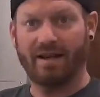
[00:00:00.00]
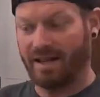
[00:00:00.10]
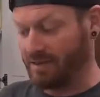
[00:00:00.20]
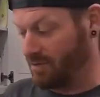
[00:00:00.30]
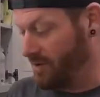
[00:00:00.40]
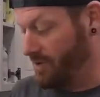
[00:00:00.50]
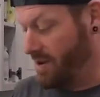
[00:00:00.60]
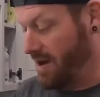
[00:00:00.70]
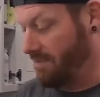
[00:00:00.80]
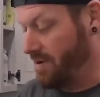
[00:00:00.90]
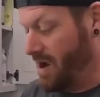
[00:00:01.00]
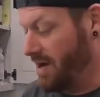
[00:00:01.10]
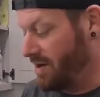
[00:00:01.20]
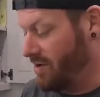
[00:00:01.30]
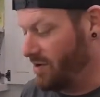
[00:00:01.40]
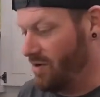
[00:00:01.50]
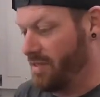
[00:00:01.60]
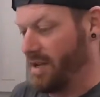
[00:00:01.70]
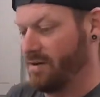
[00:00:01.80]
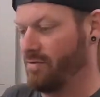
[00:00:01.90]
that's what we were like, buying local,
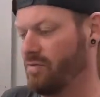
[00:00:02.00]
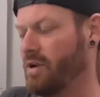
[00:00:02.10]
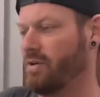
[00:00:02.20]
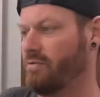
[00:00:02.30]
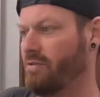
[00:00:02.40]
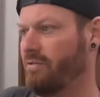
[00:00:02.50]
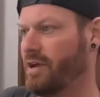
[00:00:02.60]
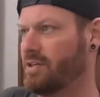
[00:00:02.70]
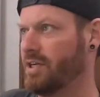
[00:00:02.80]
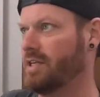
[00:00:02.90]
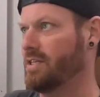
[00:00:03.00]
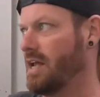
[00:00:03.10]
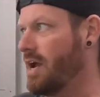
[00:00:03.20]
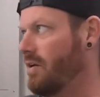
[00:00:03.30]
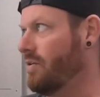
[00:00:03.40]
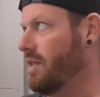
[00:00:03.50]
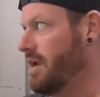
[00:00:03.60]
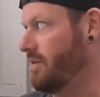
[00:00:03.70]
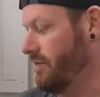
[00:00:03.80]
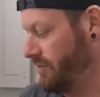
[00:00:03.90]
then we grew veggies. Now
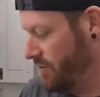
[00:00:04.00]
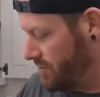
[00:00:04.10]
we've grown